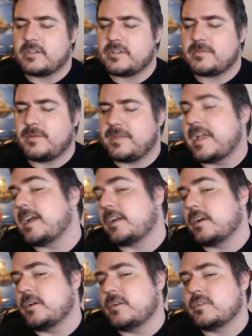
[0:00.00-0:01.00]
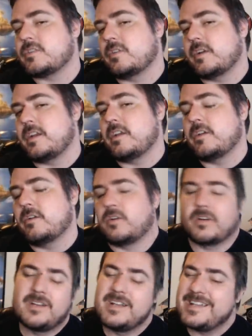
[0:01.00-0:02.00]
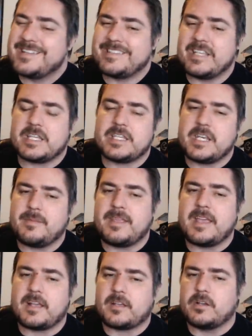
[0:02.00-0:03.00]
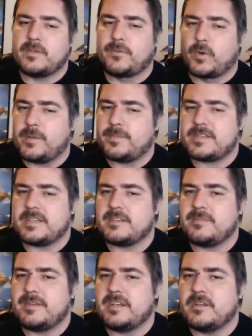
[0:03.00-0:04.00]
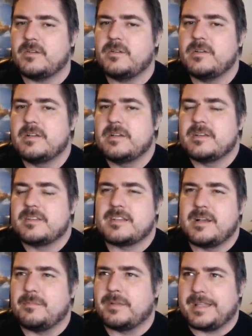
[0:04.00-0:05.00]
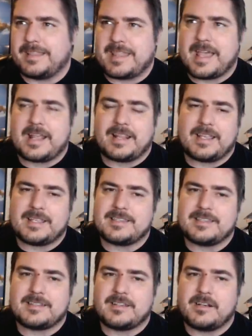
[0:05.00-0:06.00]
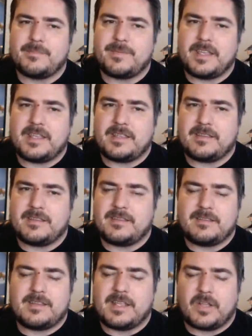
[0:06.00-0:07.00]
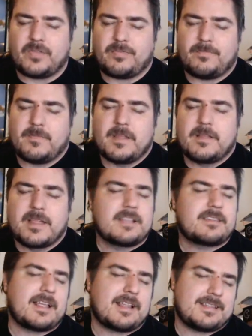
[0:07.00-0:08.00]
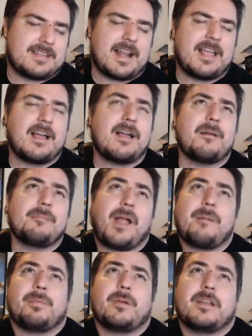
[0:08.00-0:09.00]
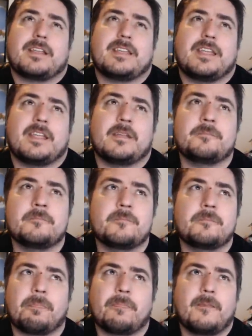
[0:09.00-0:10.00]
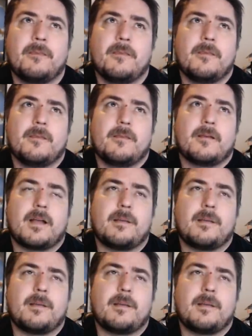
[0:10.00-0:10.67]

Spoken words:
to be Echoes, 30 new, or 60 to be Echoes, 40% to be new, something like that. Like it's going to be, that's like I said. I'm predicting 5. I'm